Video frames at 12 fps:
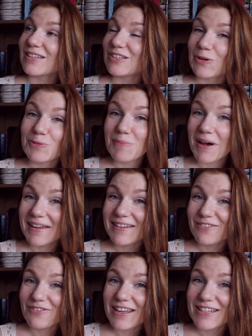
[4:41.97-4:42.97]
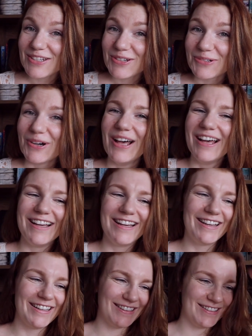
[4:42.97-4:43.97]
Don't mind if I do.
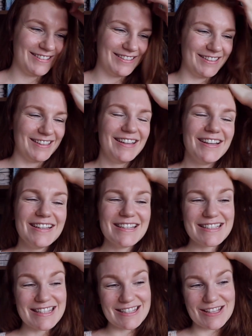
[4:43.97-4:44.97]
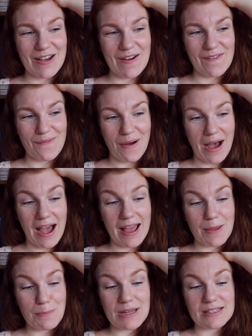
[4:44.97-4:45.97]
So
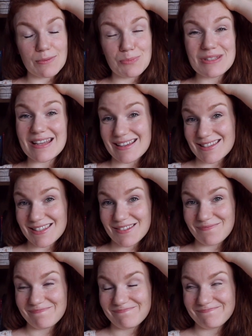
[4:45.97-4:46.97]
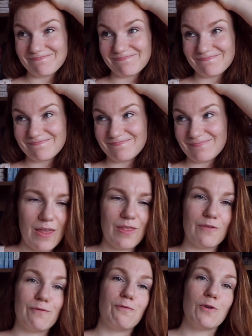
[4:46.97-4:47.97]
I picked up 6.
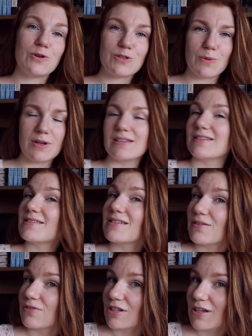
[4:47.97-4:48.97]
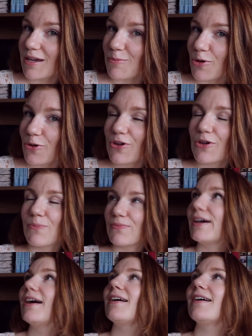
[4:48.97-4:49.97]
The first one is a Stephen King book.
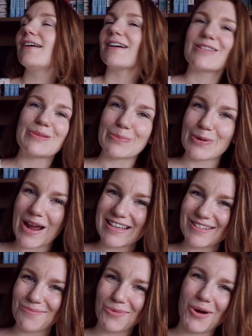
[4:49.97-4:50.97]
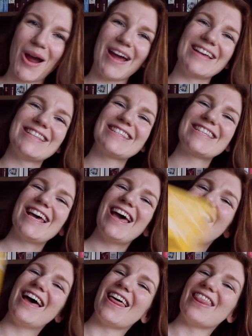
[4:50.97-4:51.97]
Haha, surprise, surprise.
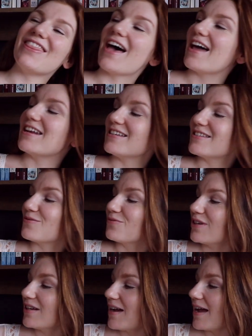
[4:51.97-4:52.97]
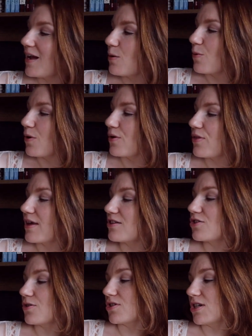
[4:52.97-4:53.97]
And that is Rita, Hayworth, and
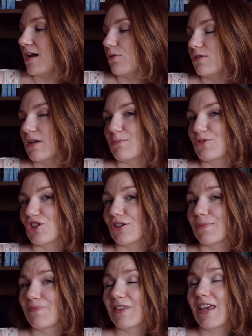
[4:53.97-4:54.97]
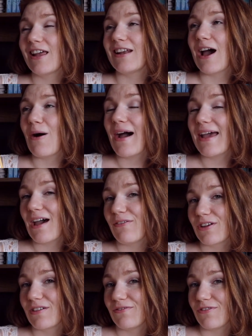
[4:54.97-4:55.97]
Shawshank Redemption. Now I have
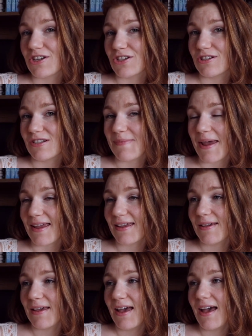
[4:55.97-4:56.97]
a confession to make.